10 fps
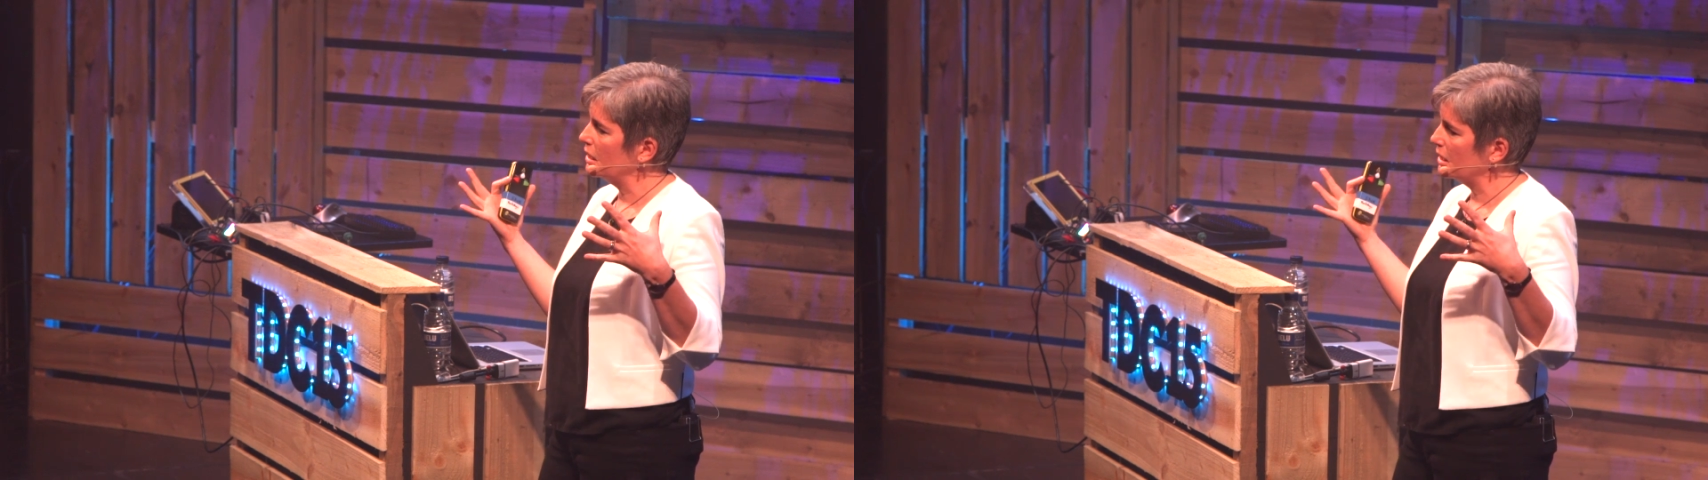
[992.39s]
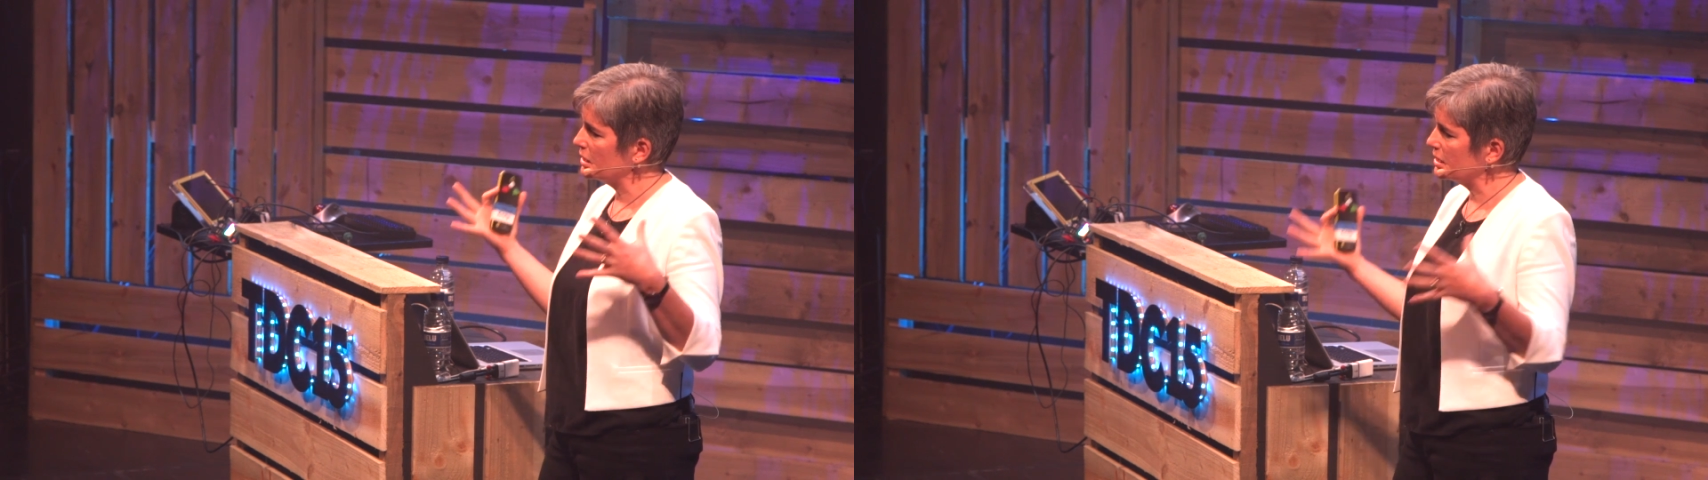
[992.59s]

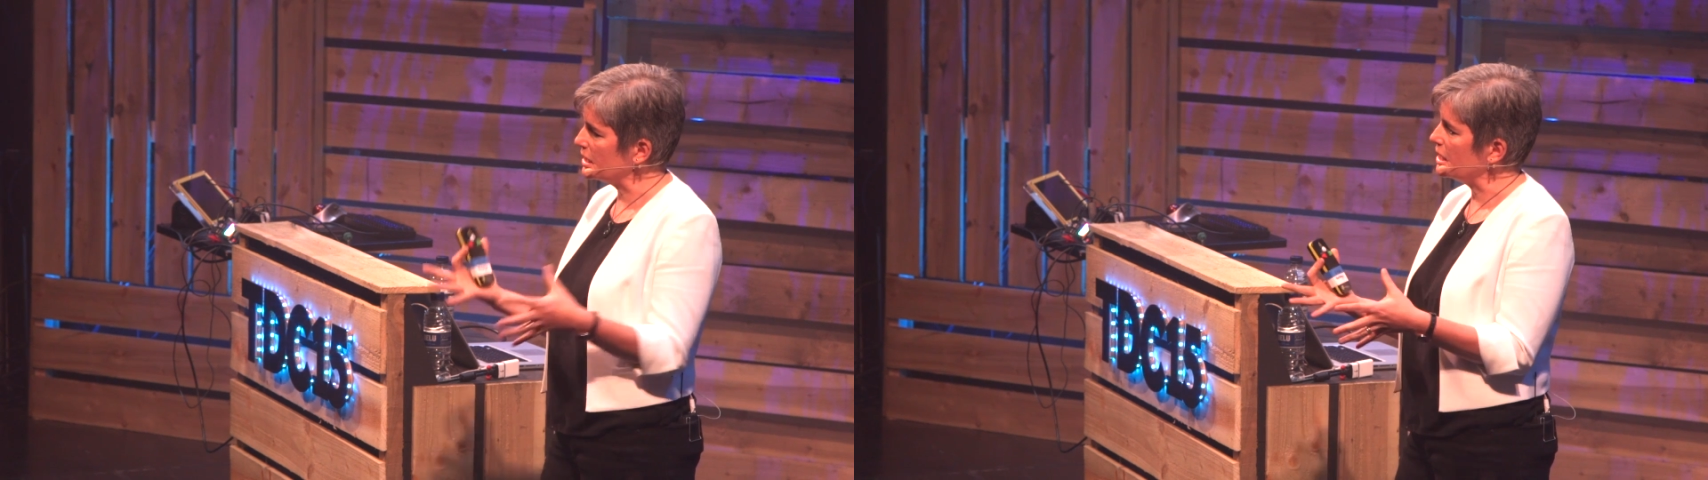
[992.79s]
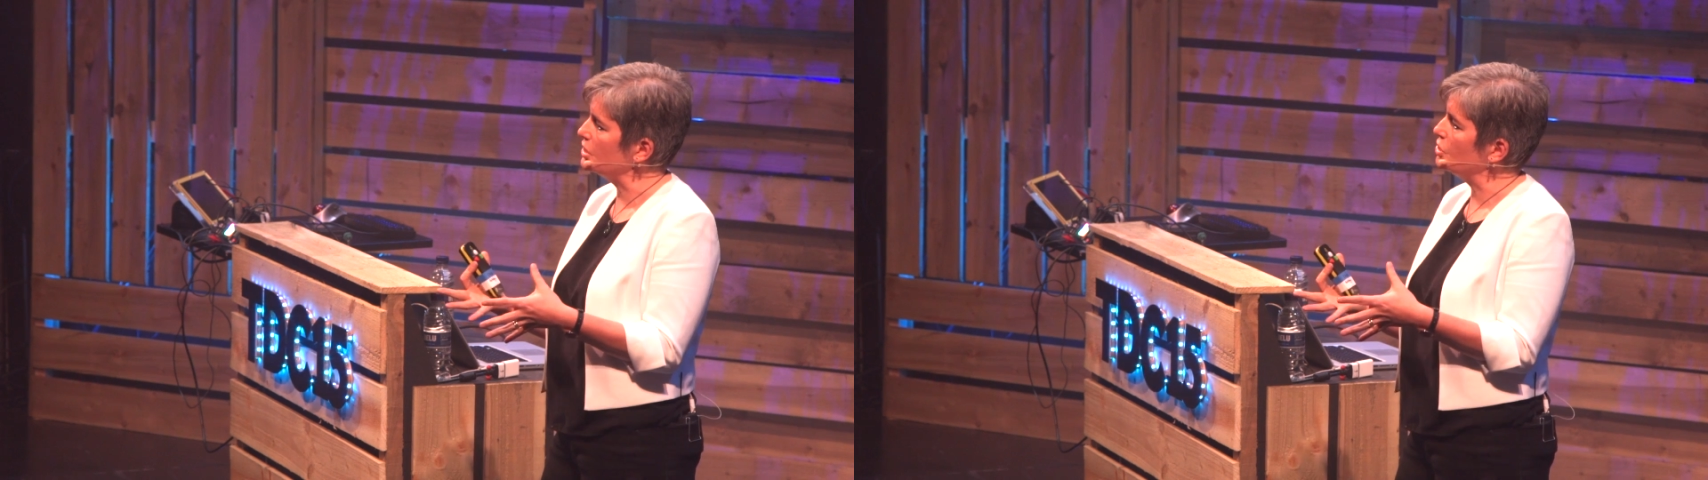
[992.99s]

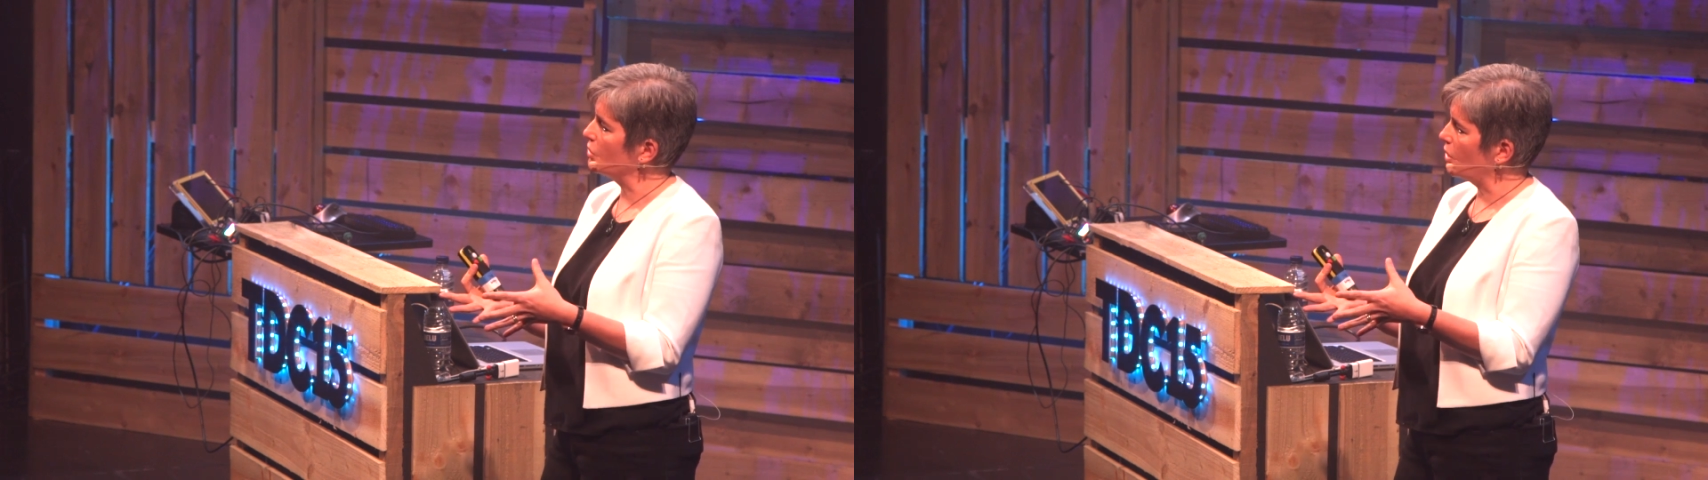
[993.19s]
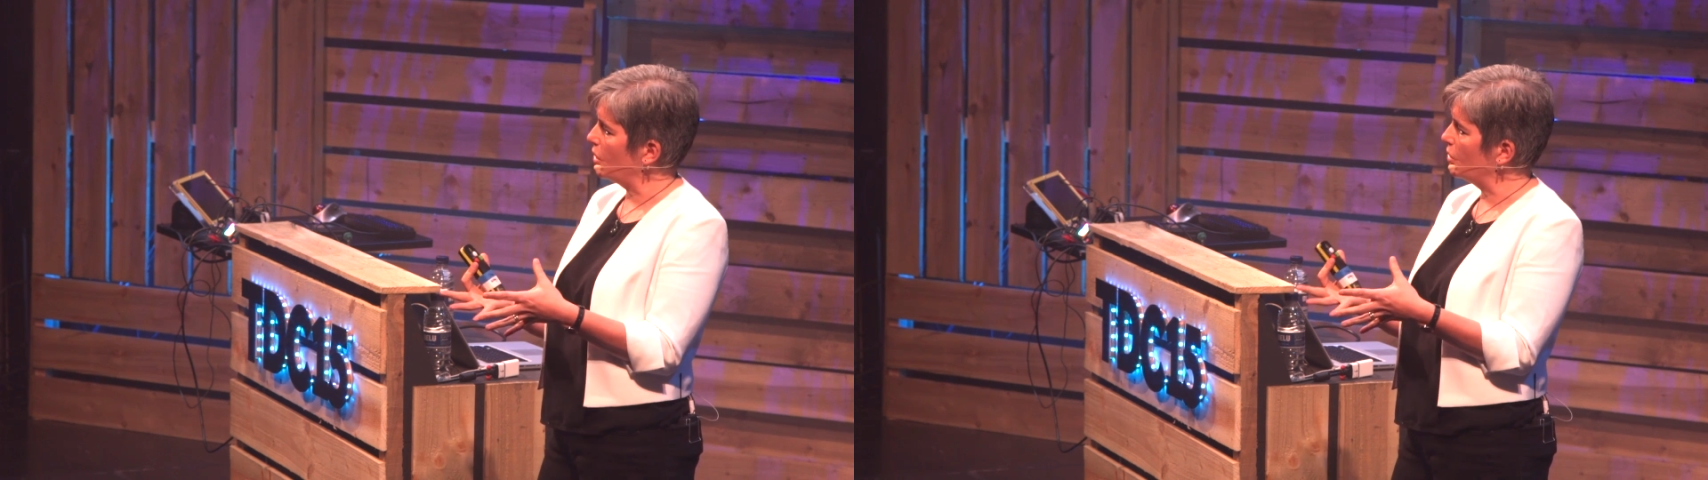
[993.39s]
seed
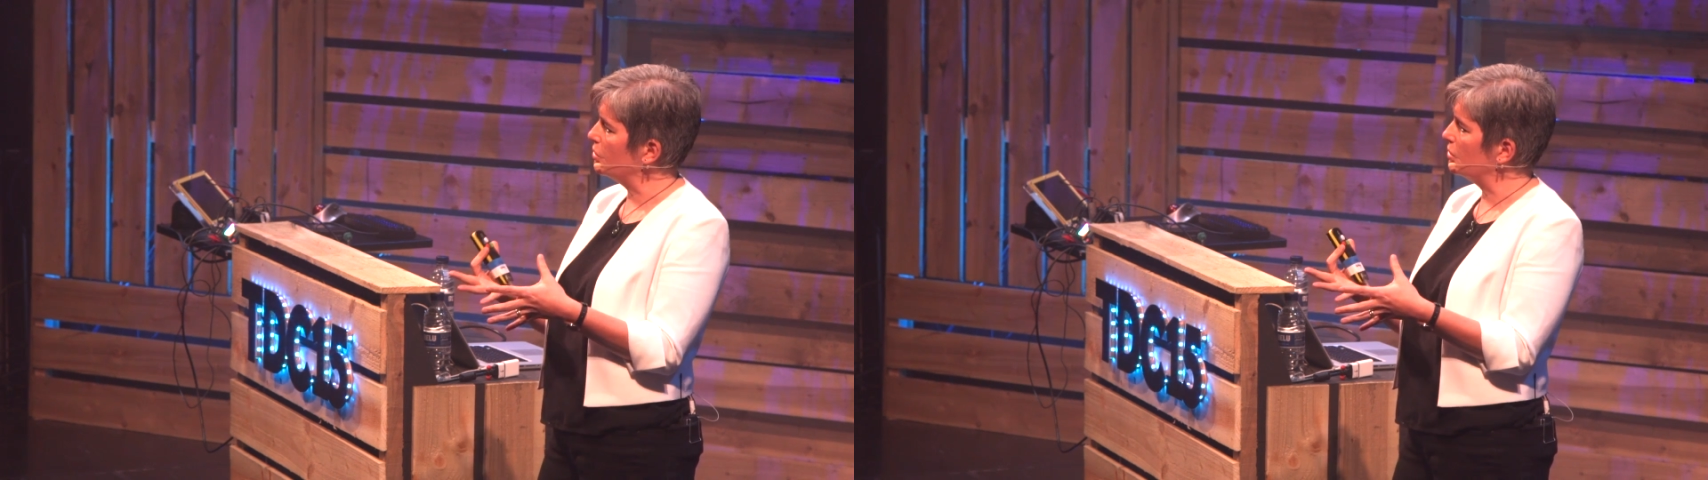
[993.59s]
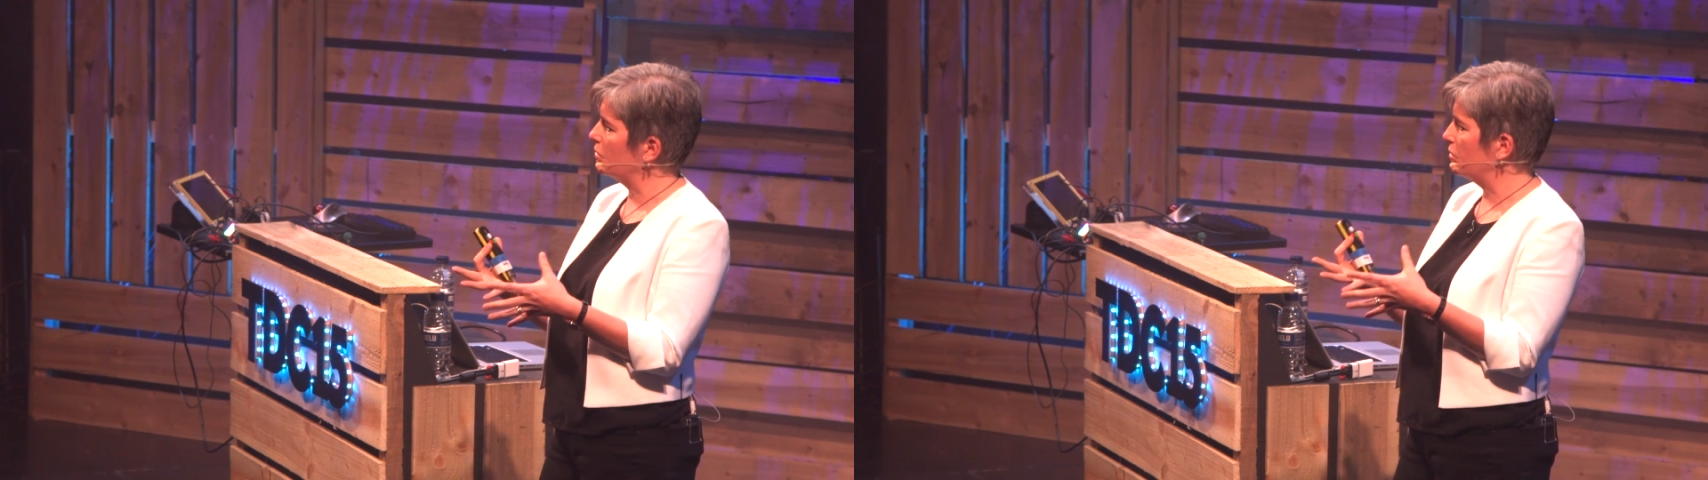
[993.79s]
your
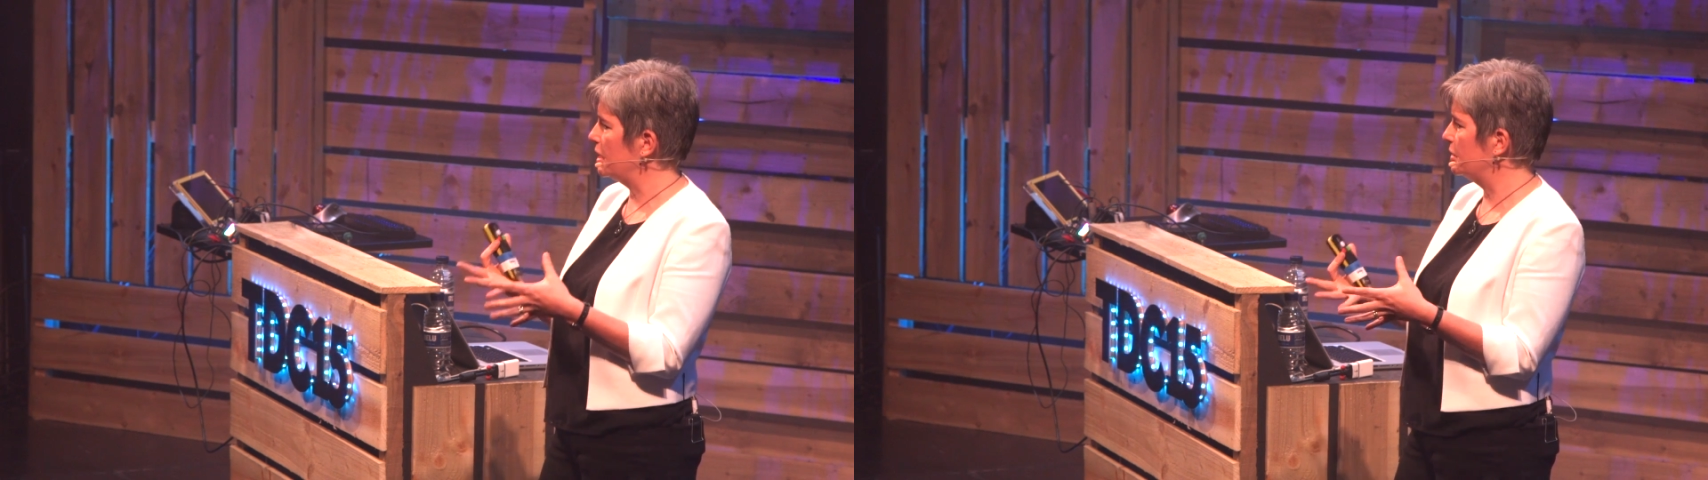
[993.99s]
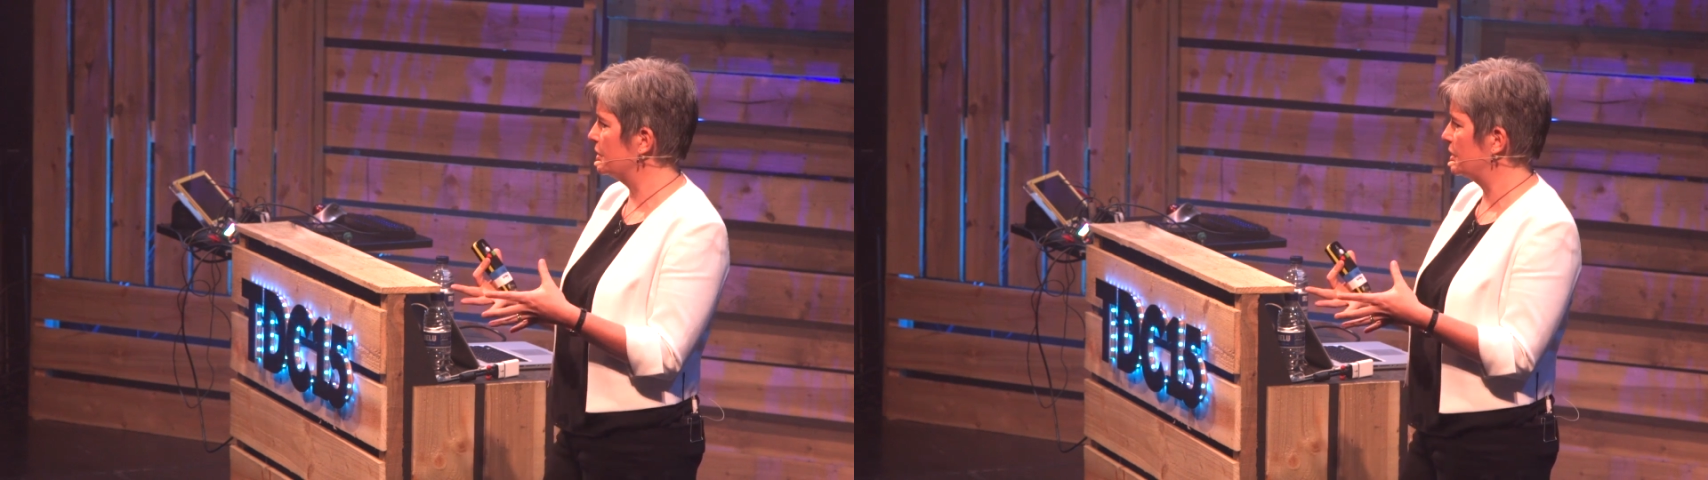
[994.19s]
own
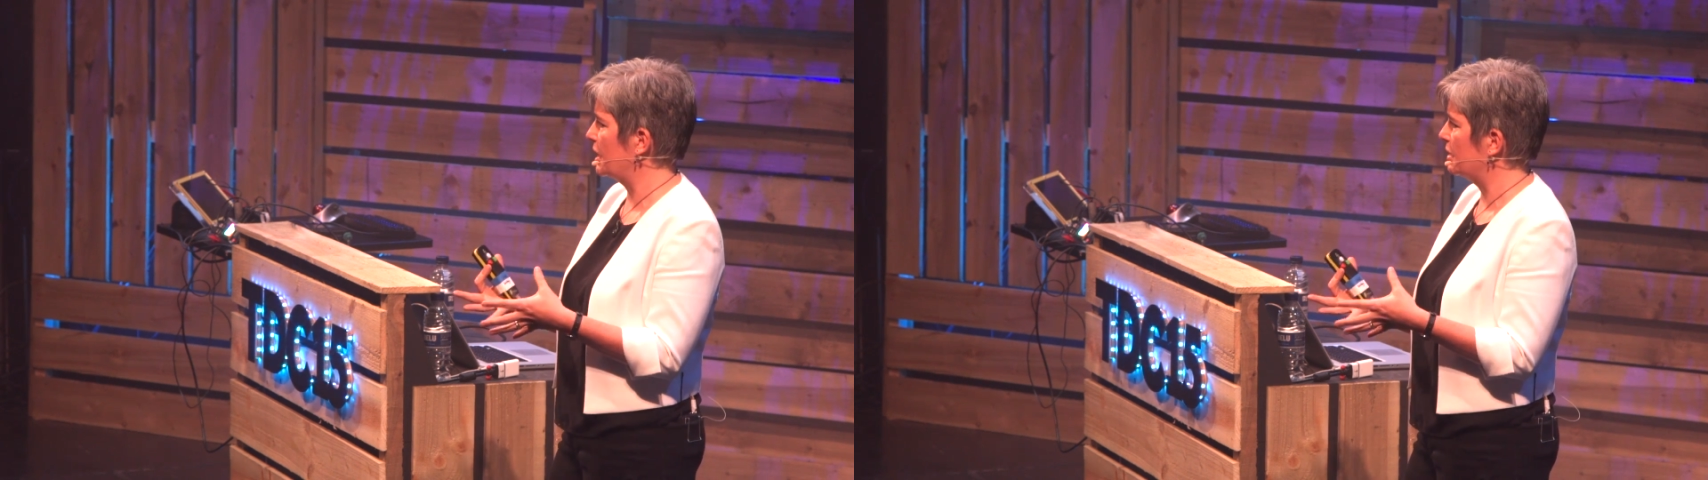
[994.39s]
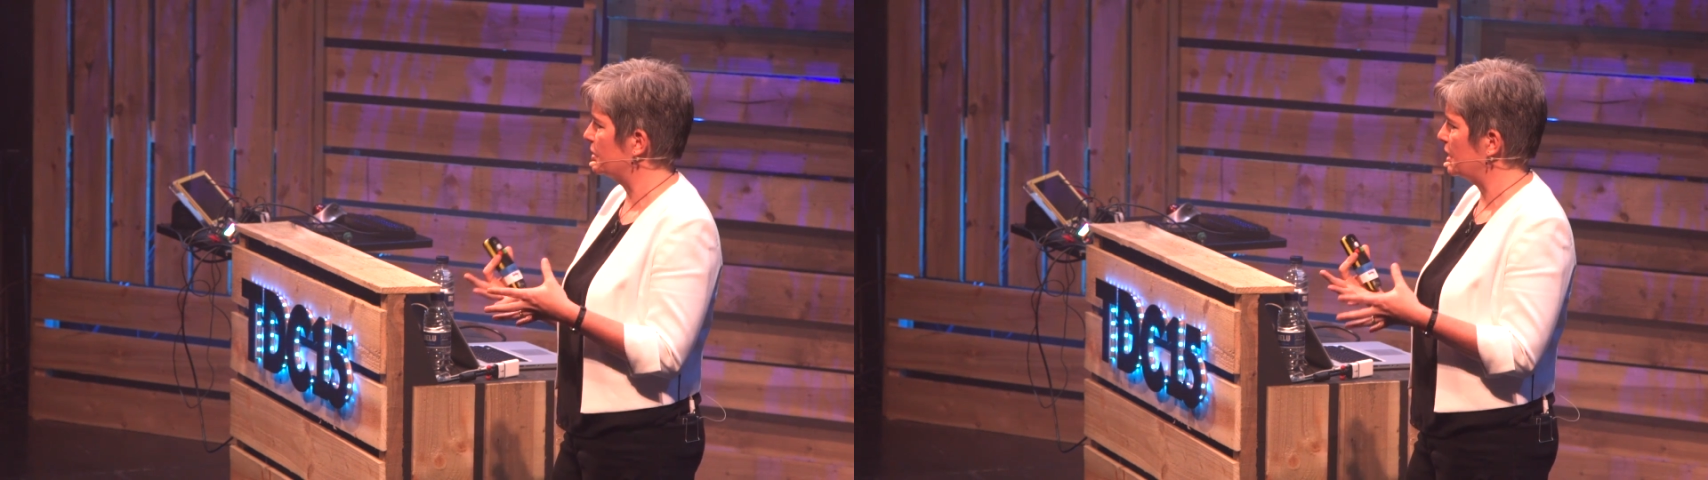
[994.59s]
renal cells